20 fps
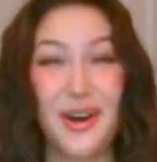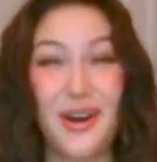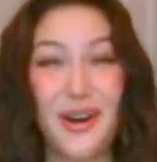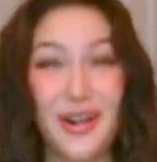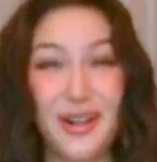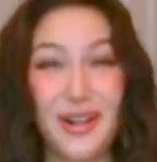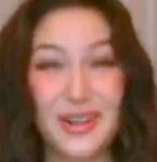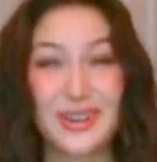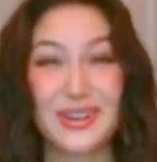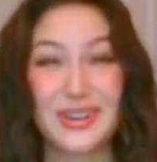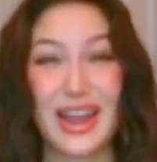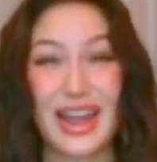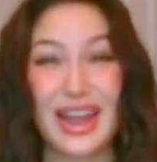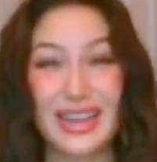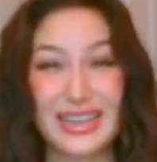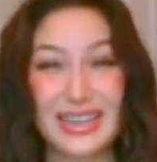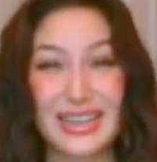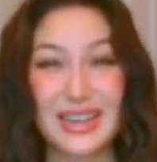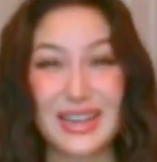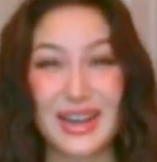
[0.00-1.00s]
all
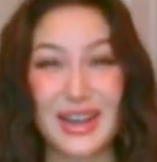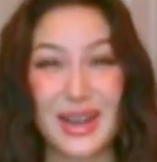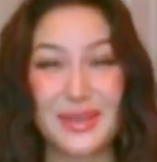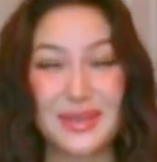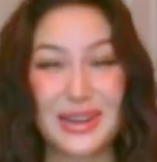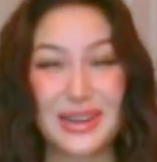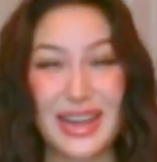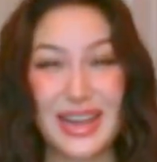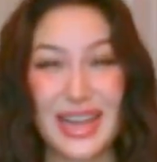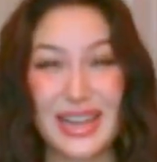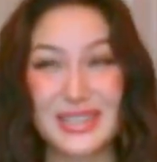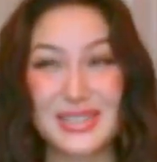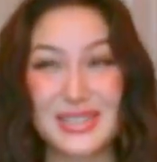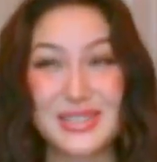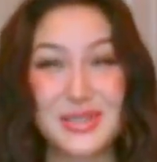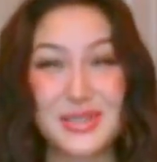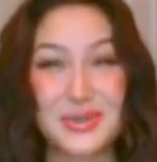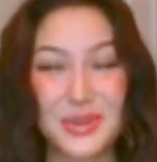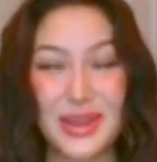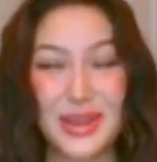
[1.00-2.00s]
Kraken gear. I mean, I had a
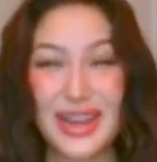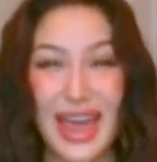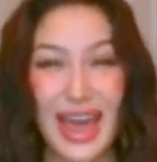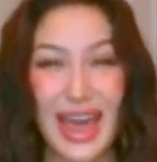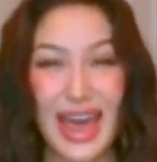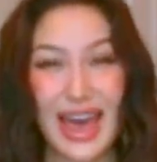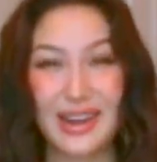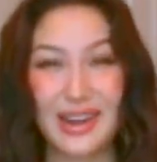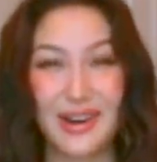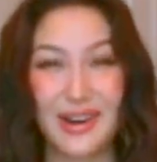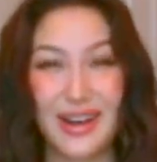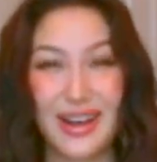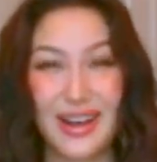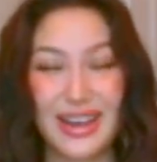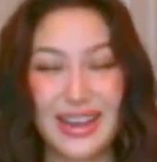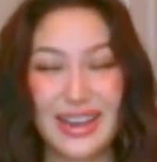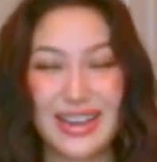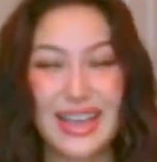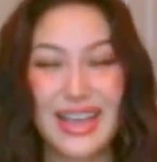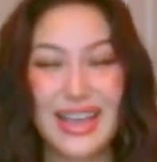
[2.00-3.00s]
squid hat
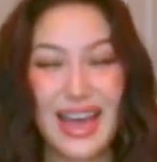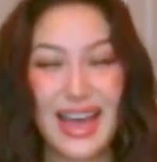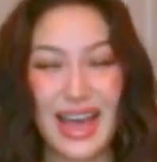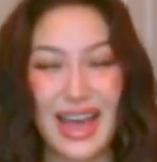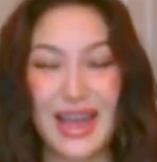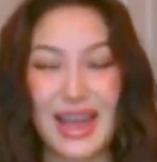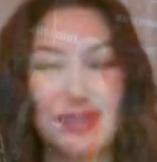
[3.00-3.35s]
on. I